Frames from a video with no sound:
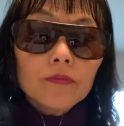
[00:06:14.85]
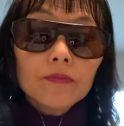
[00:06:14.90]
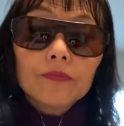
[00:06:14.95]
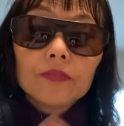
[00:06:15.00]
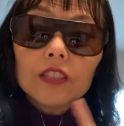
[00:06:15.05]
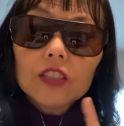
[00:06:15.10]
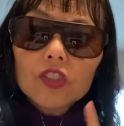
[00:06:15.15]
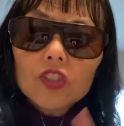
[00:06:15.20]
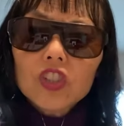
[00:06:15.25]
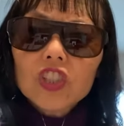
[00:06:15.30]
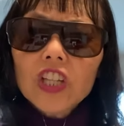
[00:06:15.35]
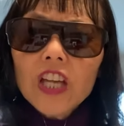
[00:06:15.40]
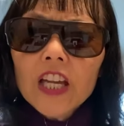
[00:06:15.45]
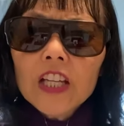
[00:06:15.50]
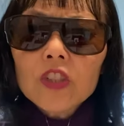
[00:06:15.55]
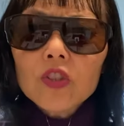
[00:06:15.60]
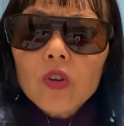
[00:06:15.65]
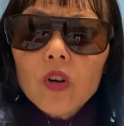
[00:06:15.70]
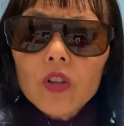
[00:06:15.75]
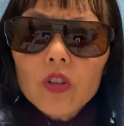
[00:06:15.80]
Let's
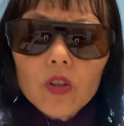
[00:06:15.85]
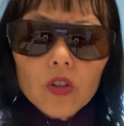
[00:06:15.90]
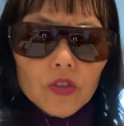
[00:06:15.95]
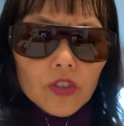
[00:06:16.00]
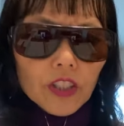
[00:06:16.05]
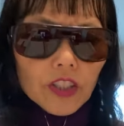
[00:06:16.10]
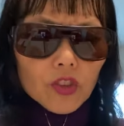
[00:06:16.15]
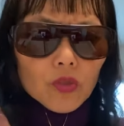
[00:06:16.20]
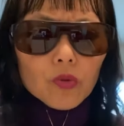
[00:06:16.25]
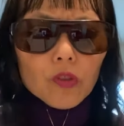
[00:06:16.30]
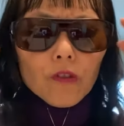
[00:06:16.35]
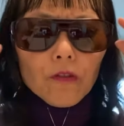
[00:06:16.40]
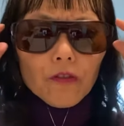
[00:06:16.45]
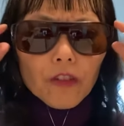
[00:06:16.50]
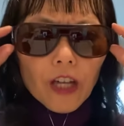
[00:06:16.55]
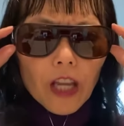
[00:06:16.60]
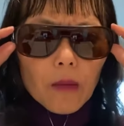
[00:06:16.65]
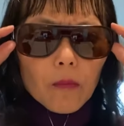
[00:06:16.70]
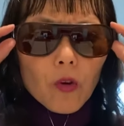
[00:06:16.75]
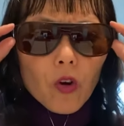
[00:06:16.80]
change all those. Let's
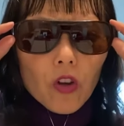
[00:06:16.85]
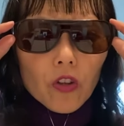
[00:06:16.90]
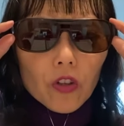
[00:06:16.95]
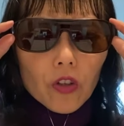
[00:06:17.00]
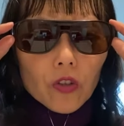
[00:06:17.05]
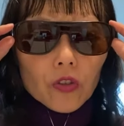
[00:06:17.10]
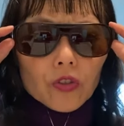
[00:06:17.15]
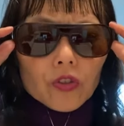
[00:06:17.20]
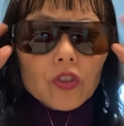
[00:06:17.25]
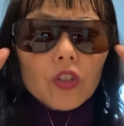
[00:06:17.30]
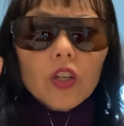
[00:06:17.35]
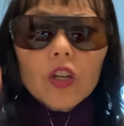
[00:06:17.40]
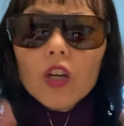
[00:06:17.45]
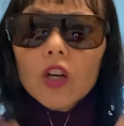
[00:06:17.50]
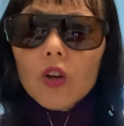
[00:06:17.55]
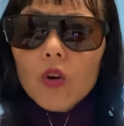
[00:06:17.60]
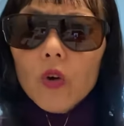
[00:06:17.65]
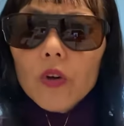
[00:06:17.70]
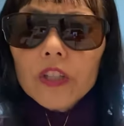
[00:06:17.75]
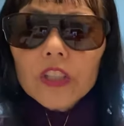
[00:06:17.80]
reframe all those
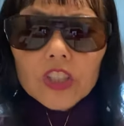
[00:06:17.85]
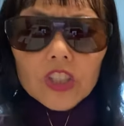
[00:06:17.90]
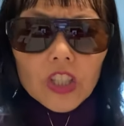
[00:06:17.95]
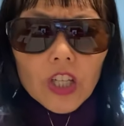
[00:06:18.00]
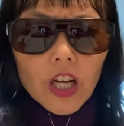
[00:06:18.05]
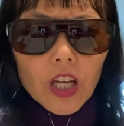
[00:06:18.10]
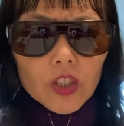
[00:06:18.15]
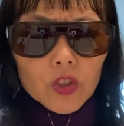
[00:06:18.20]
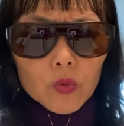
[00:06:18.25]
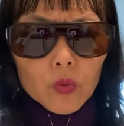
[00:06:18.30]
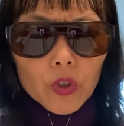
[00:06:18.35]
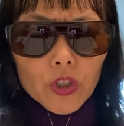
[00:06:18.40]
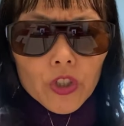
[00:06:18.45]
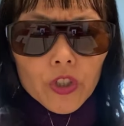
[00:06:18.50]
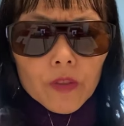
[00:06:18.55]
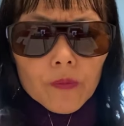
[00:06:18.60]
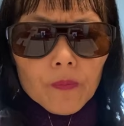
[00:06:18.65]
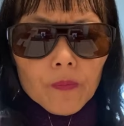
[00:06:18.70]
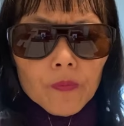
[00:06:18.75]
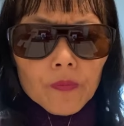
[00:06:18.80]
according to God's
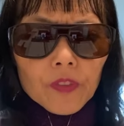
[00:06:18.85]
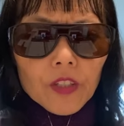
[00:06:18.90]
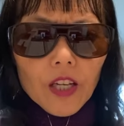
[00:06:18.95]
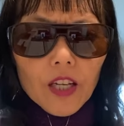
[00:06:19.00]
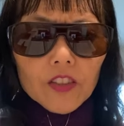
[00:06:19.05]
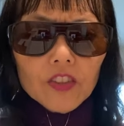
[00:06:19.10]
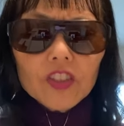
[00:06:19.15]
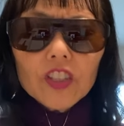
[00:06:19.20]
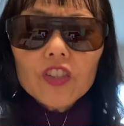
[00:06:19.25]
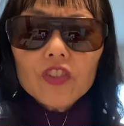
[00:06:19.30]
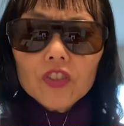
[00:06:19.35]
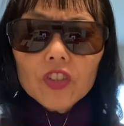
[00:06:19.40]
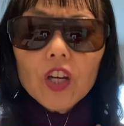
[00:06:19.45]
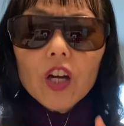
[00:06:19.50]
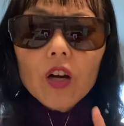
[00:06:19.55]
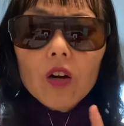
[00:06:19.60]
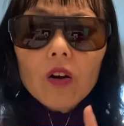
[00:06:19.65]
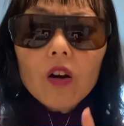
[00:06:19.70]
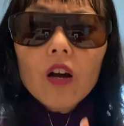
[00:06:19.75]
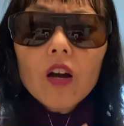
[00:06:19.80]
word. God says,
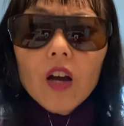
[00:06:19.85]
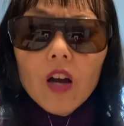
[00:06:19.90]
no.